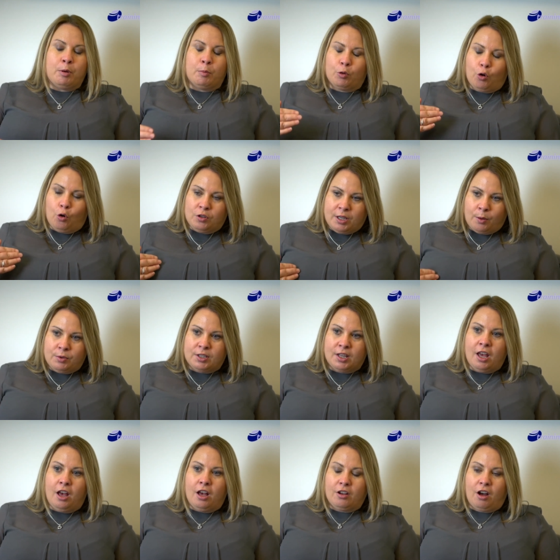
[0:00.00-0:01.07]
But because I was
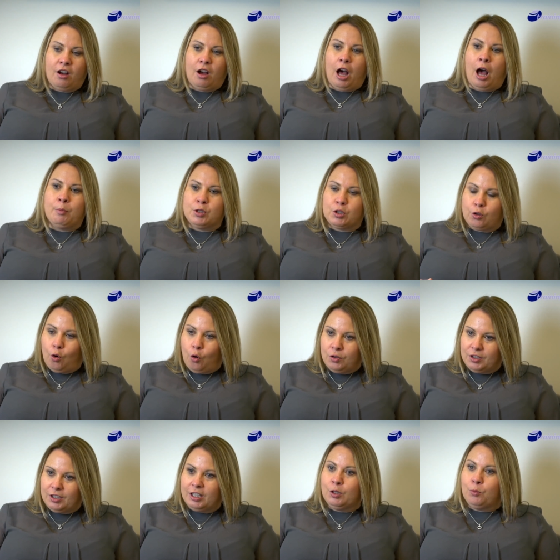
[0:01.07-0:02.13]

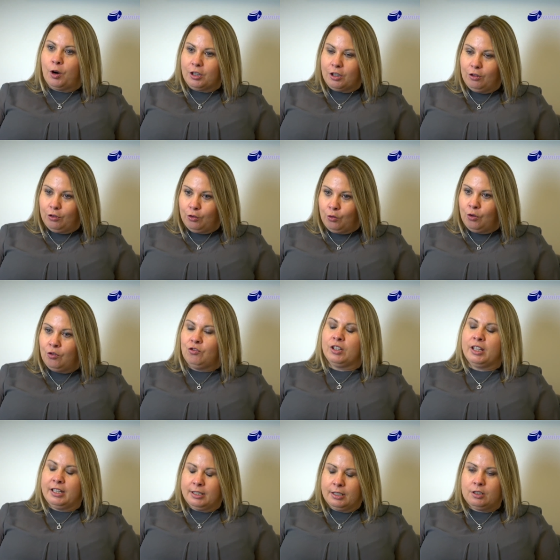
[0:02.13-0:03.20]
constantly working through and
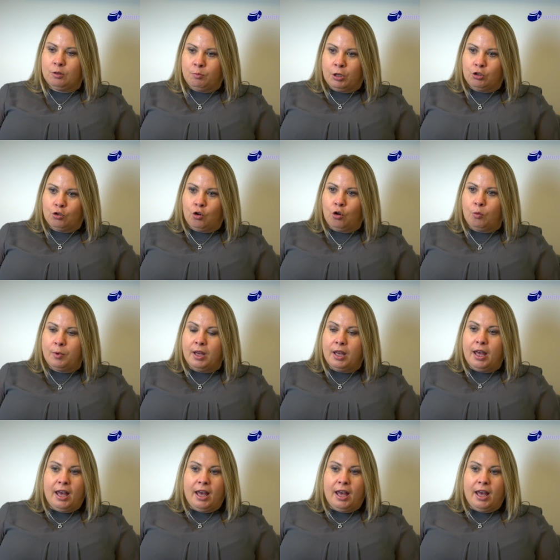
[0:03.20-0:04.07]
relating it to my job,